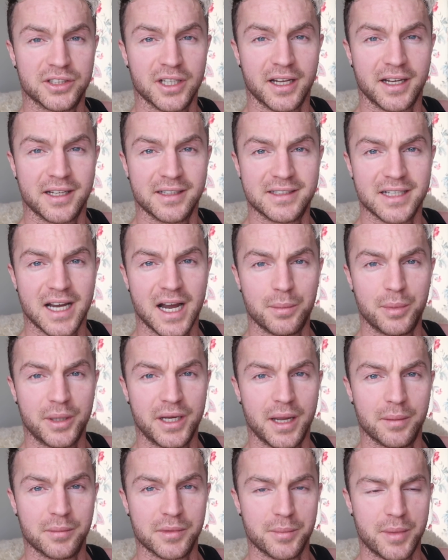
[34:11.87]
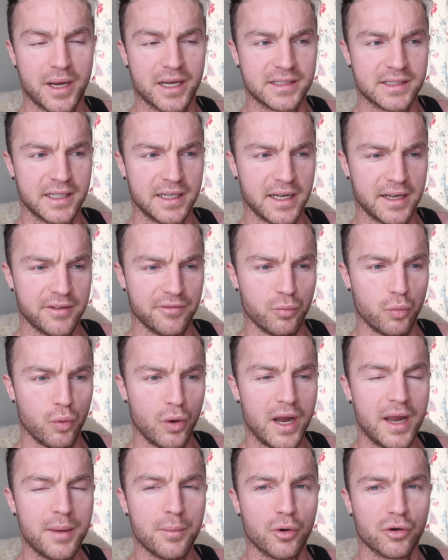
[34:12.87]
like a derby game, that makes it give
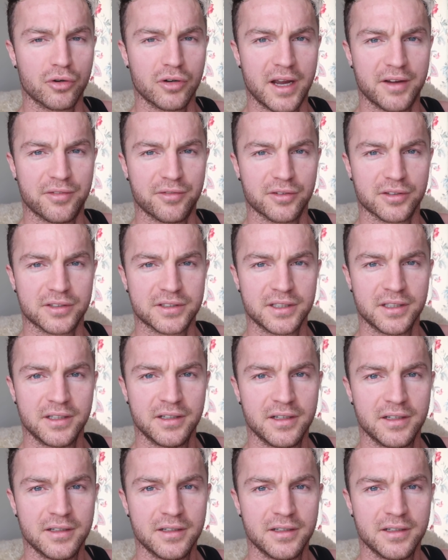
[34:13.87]
way more effort,